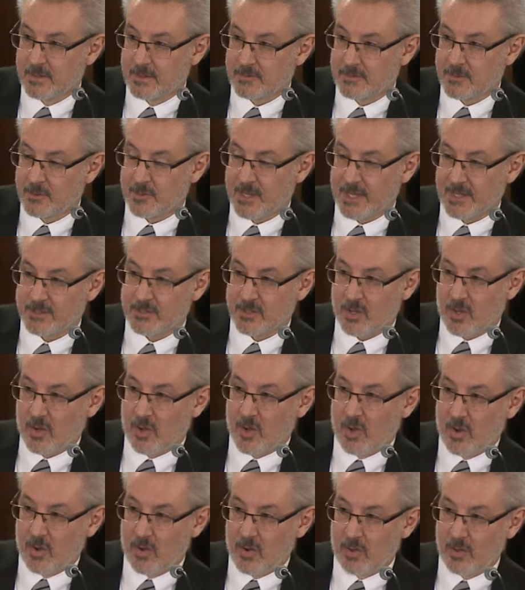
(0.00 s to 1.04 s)
So that's
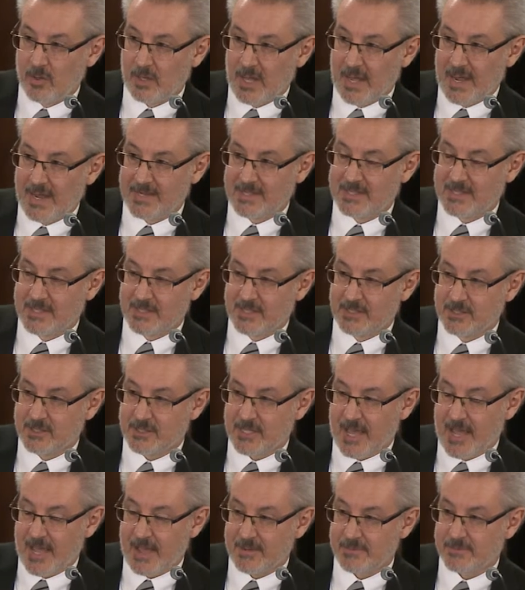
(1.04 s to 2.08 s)
all IT
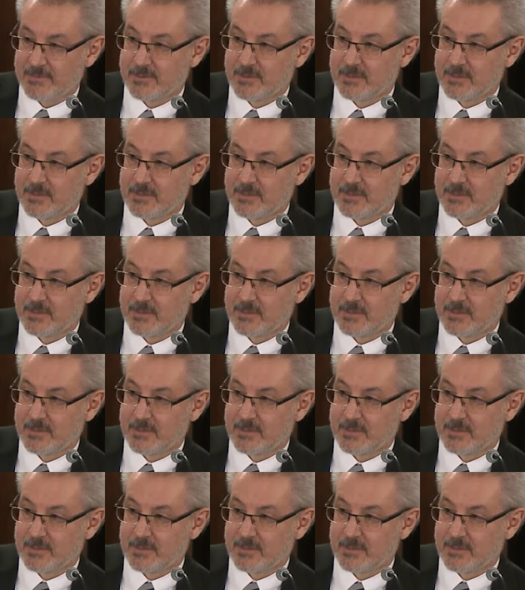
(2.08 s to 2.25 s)
staff.